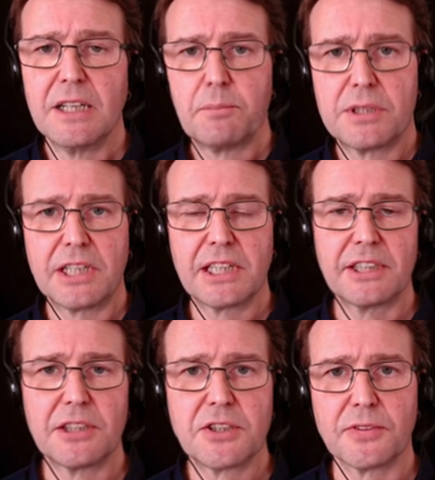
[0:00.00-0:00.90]

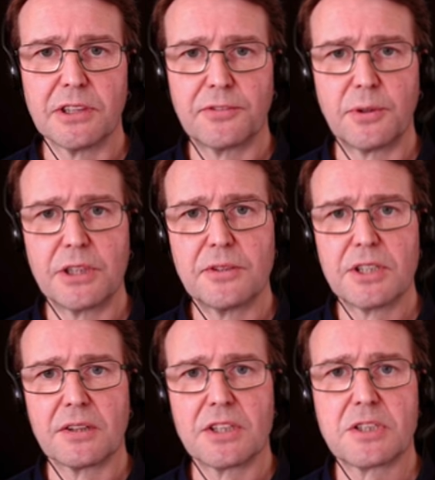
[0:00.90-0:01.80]
particularly useful if we're
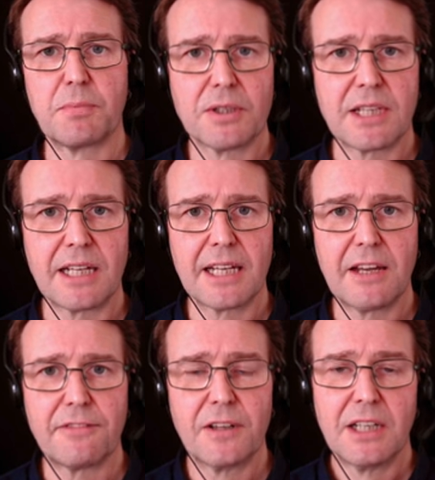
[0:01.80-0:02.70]
using the spot
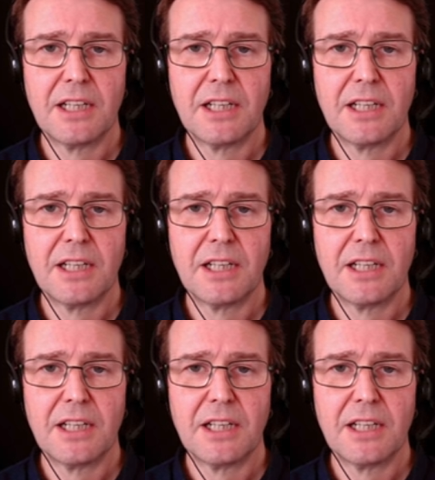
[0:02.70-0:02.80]
AF